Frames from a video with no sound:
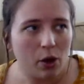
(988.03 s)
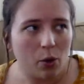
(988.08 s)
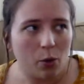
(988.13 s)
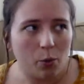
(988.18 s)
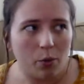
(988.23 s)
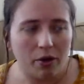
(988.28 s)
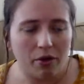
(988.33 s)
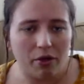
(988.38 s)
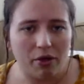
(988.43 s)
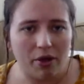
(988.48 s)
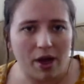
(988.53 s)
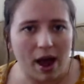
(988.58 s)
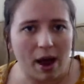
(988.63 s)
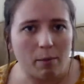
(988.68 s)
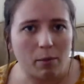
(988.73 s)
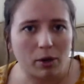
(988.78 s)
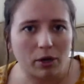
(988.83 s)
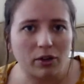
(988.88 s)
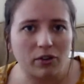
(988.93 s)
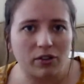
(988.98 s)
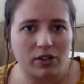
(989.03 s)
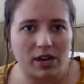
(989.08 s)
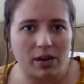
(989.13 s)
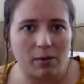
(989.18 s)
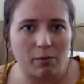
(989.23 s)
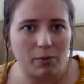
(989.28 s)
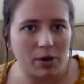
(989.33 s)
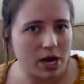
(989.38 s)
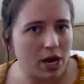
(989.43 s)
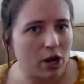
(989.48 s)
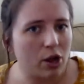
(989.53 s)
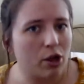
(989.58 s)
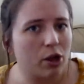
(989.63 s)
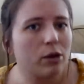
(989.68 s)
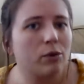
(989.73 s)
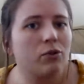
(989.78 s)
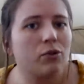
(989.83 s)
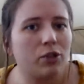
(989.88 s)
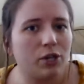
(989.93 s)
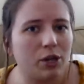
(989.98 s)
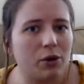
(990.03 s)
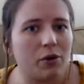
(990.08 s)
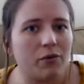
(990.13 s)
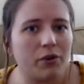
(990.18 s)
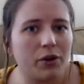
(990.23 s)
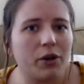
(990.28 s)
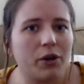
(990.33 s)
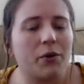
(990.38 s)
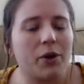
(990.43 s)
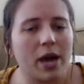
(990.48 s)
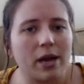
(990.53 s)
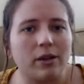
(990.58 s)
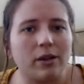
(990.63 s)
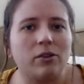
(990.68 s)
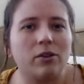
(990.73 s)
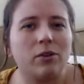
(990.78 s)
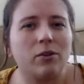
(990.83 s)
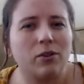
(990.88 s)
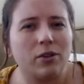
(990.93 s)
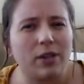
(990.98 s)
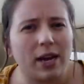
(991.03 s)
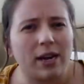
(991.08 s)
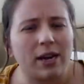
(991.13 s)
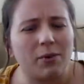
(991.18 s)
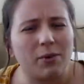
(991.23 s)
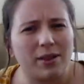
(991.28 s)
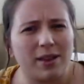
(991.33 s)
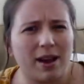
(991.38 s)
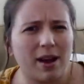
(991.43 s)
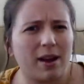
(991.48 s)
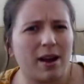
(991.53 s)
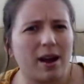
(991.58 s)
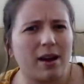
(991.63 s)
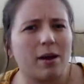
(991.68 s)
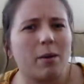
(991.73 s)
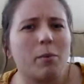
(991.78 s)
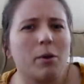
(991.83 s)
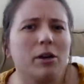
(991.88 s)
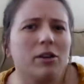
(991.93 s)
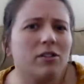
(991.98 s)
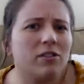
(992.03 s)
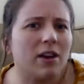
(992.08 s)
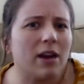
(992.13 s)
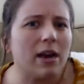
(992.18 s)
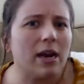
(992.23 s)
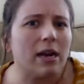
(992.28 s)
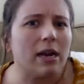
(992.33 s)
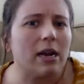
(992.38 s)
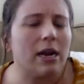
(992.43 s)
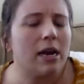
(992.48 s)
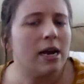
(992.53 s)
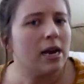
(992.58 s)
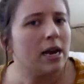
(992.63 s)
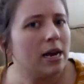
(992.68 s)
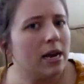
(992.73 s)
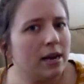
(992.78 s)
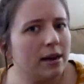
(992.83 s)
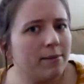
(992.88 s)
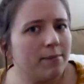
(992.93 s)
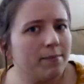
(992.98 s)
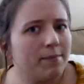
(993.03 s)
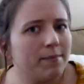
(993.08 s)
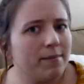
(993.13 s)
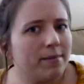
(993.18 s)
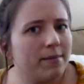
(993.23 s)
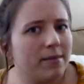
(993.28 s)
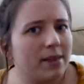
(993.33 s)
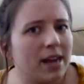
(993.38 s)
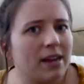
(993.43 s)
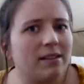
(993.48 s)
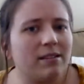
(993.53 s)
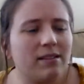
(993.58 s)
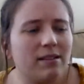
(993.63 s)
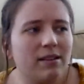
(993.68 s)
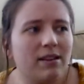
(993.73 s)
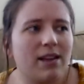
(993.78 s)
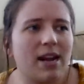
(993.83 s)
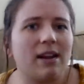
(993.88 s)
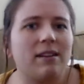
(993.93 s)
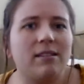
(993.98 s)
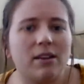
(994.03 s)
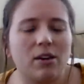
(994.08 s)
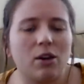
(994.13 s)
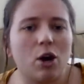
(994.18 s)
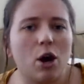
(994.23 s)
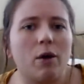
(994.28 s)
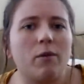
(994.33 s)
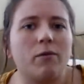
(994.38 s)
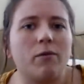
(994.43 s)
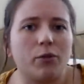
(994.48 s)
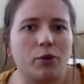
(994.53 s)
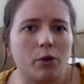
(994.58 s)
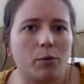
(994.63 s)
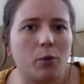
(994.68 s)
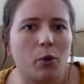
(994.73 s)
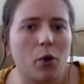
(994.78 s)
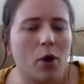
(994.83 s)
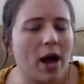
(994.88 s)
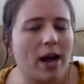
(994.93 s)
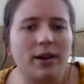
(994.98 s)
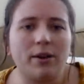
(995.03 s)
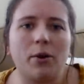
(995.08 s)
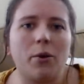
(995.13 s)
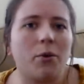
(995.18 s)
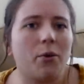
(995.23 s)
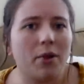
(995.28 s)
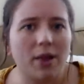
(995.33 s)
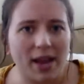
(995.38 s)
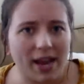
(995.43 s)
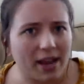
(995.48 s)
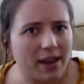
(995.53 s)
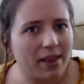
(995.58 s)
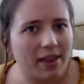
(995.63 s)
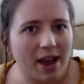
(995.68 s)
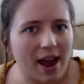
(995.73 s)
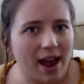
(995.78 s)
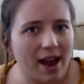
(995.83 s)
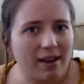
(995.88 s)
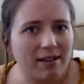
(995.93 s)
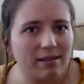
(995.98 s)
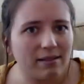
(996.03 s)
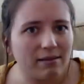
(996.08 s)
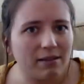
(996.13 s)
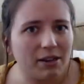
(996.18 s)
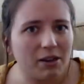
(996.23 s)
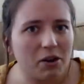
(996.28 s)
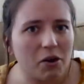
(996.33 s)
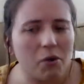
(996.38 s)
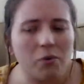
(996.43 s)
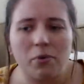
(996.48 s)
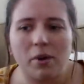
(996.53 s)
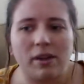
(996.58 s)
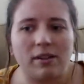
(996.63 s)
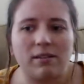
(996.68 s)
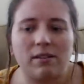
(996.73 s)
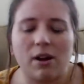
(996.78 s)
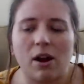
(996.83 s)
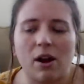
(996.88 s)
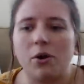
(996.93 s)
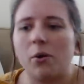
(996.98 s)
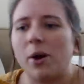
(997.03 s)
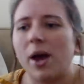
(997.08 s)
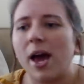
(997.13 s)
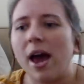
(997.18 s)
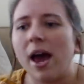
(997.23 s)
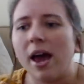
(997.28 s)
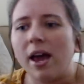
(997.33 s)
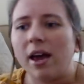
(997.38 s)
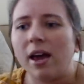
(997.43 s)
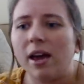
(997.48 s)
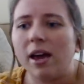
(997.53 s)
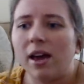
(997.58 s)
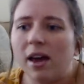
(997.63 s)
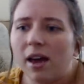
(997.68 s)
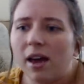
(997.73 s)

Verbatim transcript: with that person being close to you, if you're okay associating with that kind of person, that's that's uncomfortable. I don't like that. You know, that's not okay.